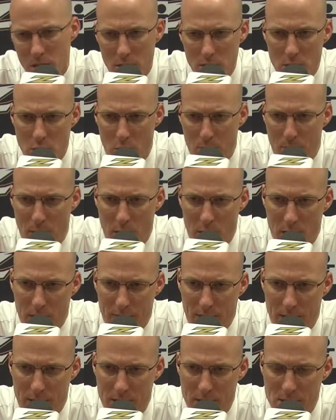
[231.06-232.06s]
you know, part
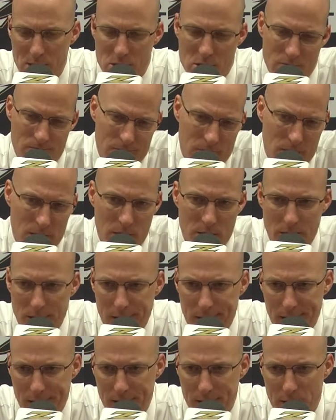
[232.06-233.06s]
of it is,
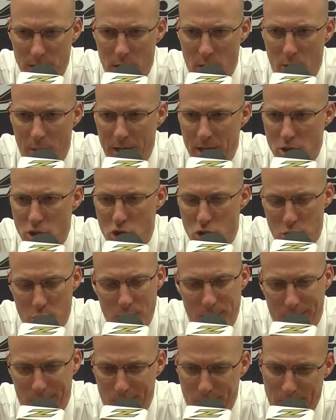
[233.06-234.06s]
you know, we didn't
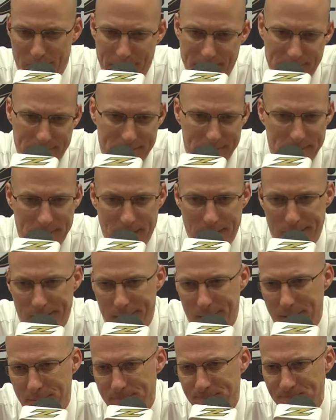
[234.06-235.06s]
shoot it great.
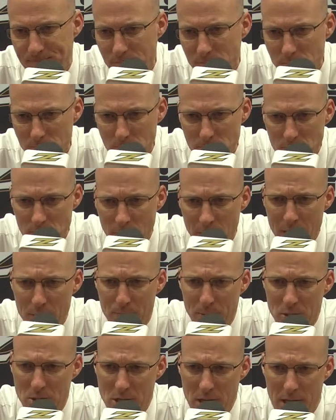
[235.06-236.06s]
In
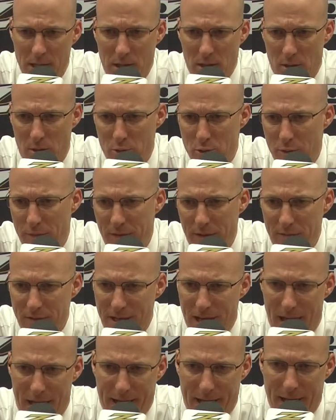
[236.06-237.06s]
particular,
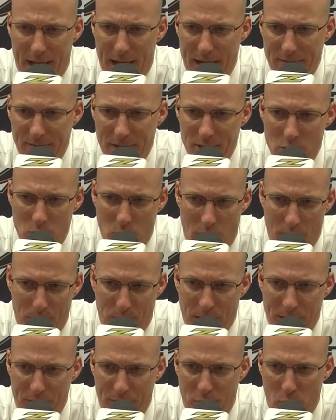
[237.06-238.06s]
Duvivier and Ivy, who I
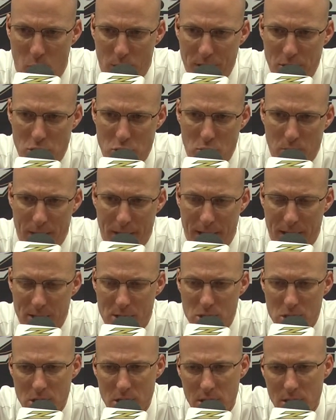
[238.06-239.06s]
played 42
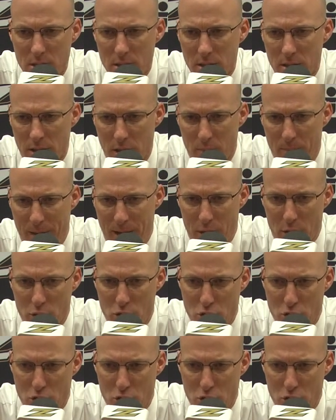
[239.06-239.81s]
minutes, they're better